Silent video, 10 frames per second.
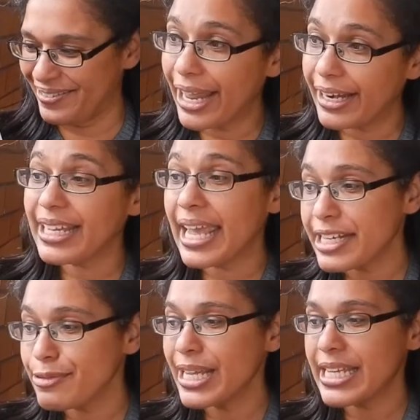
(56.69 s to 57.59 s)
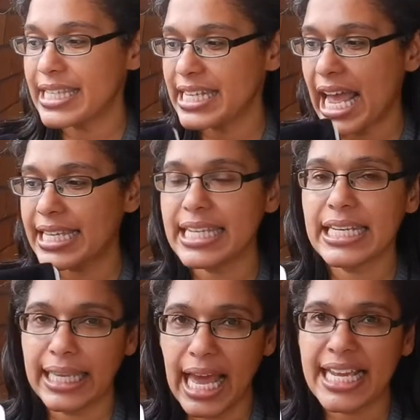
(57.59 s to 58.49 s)
But cashmere, it's nice
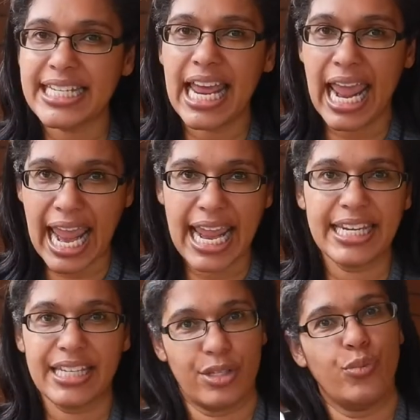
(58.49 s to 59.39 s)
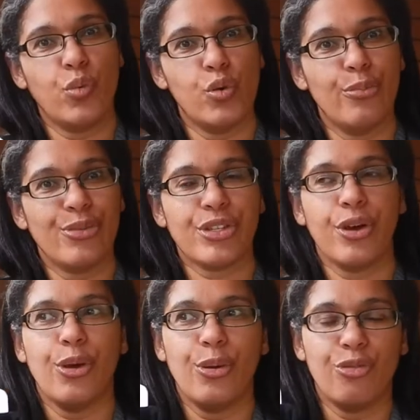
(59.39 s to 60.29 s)
and light and it's warm.
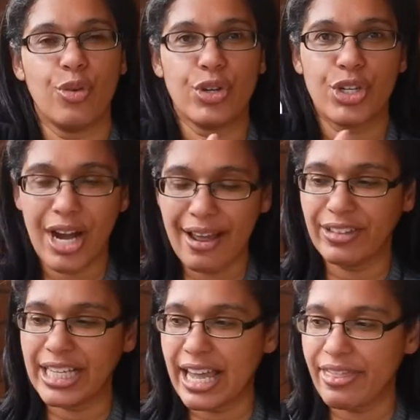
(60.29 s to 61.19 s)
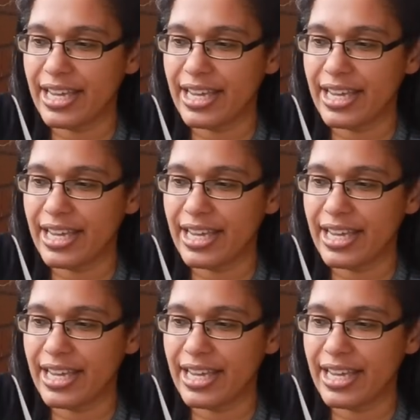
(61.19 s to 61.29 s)
So for traveling, I